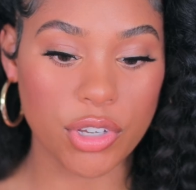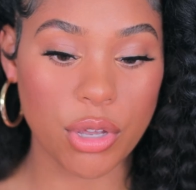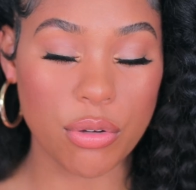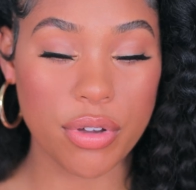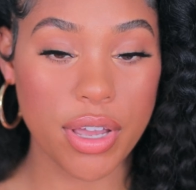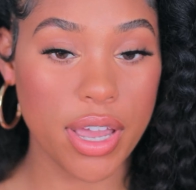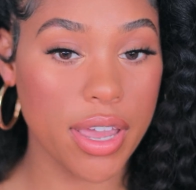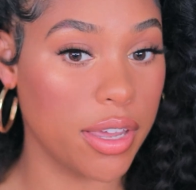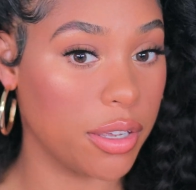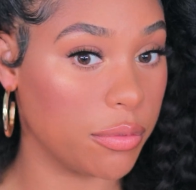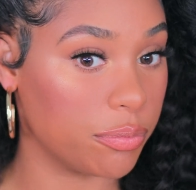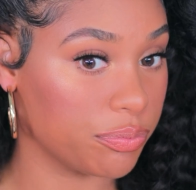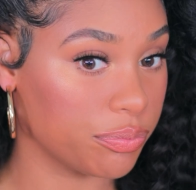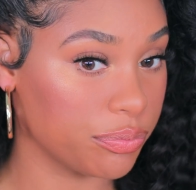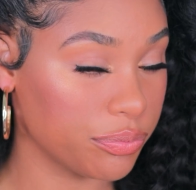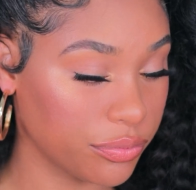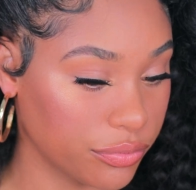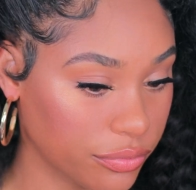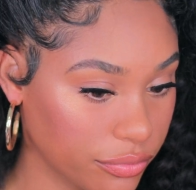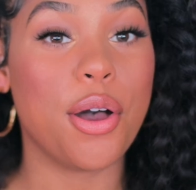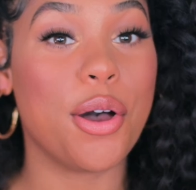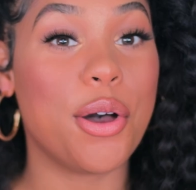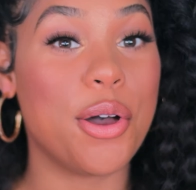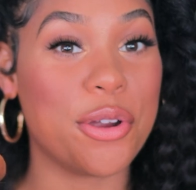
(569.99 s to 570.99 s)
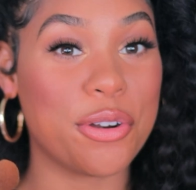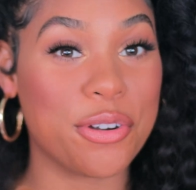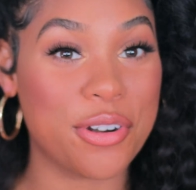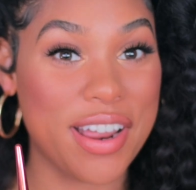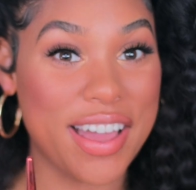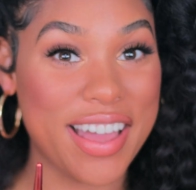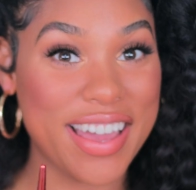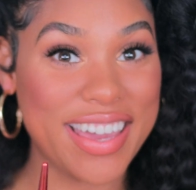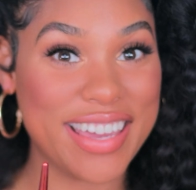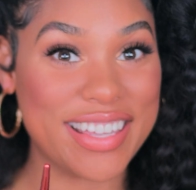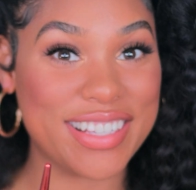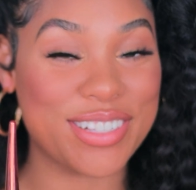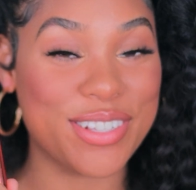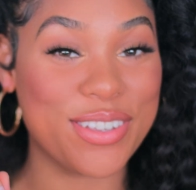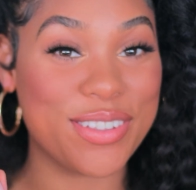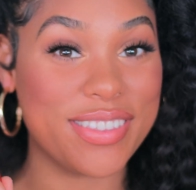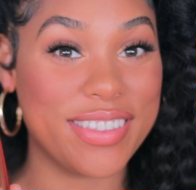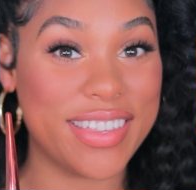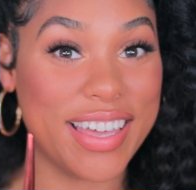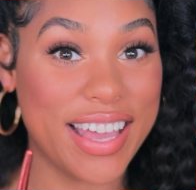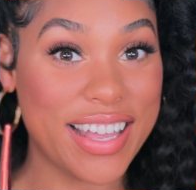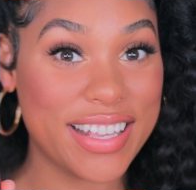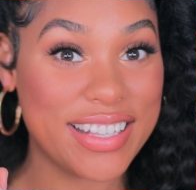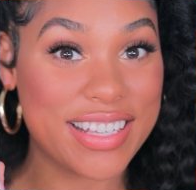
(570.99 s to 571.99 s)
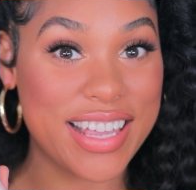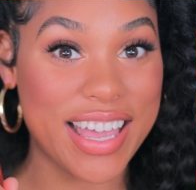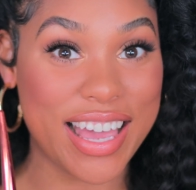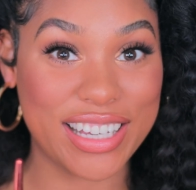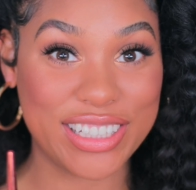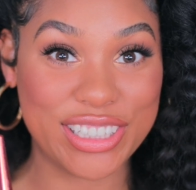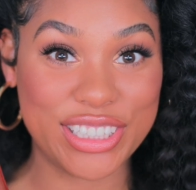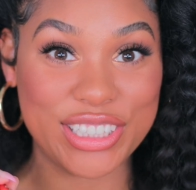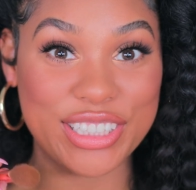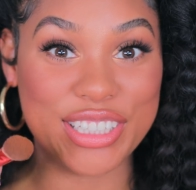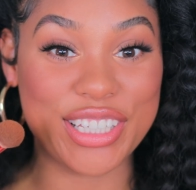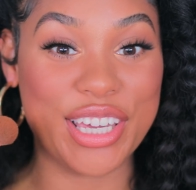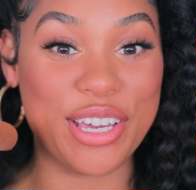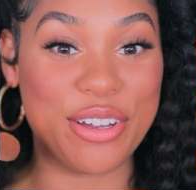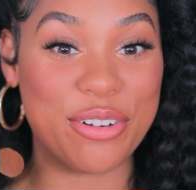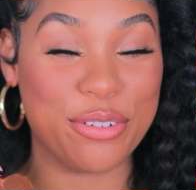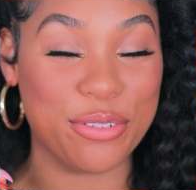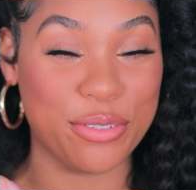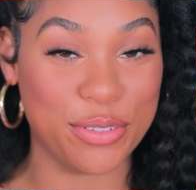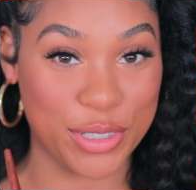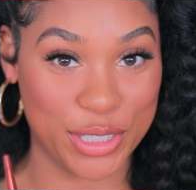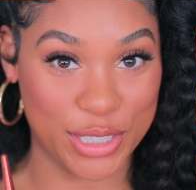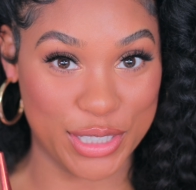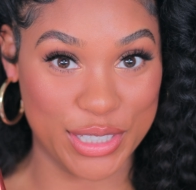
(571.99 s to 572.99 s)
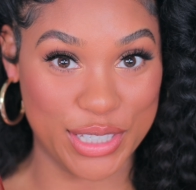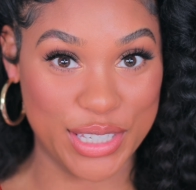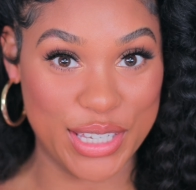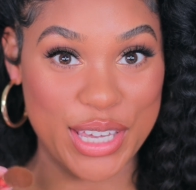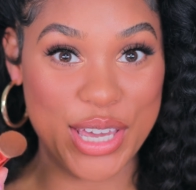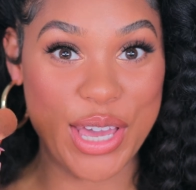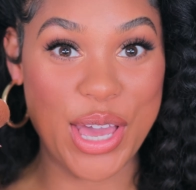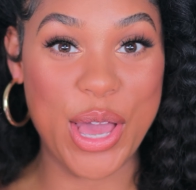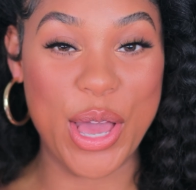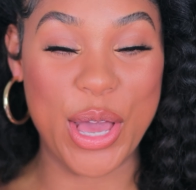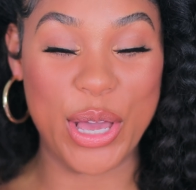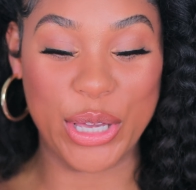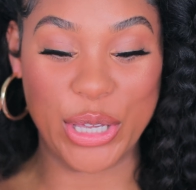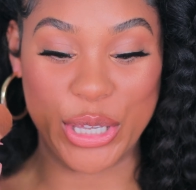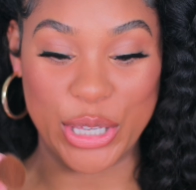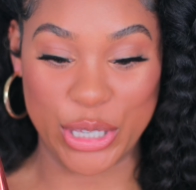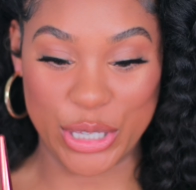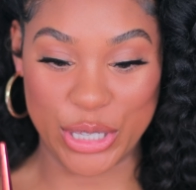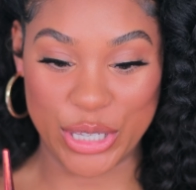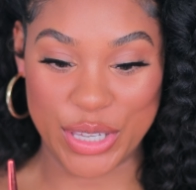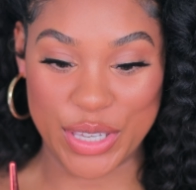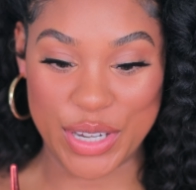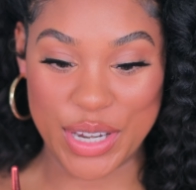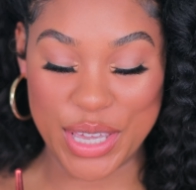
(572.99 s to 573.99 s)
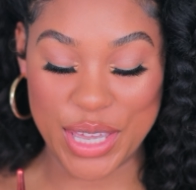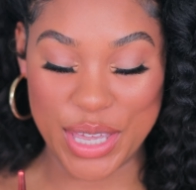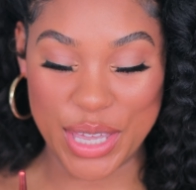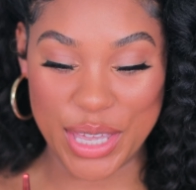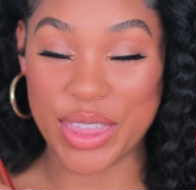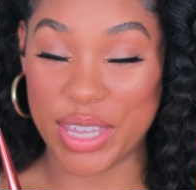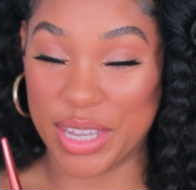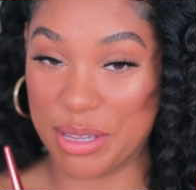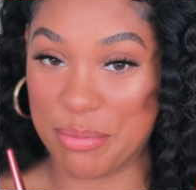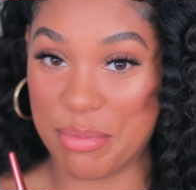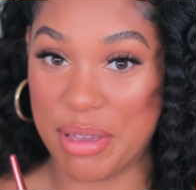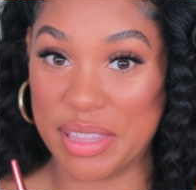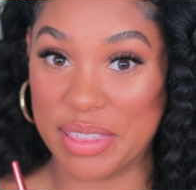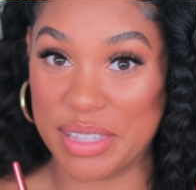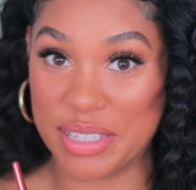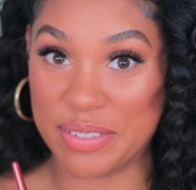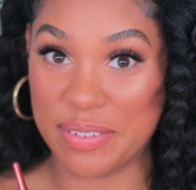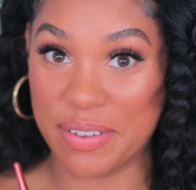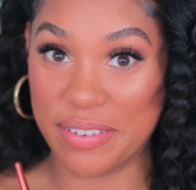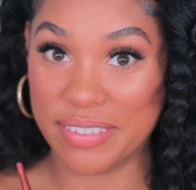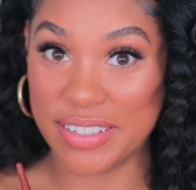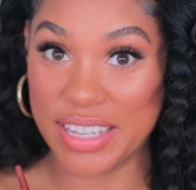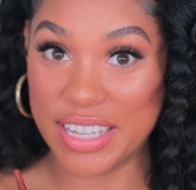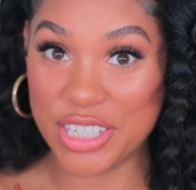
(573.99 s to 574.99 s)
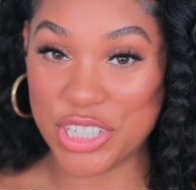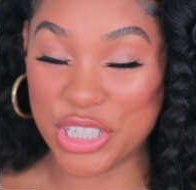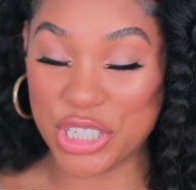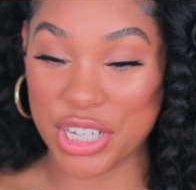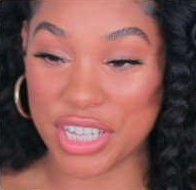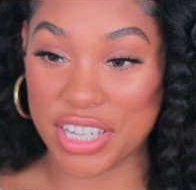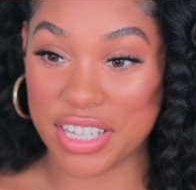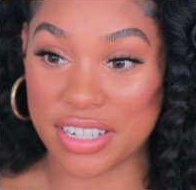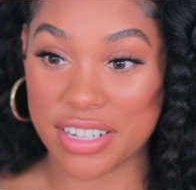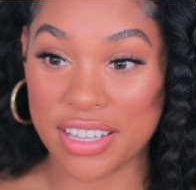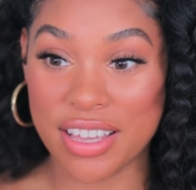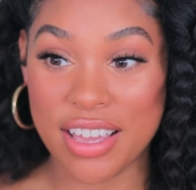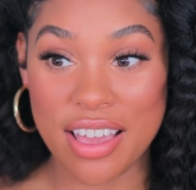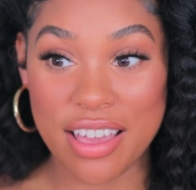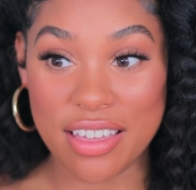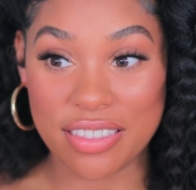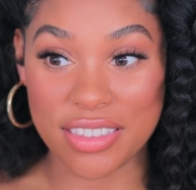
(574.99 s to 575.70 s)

Okay, all right, so that's actually a really good thing about this foundation.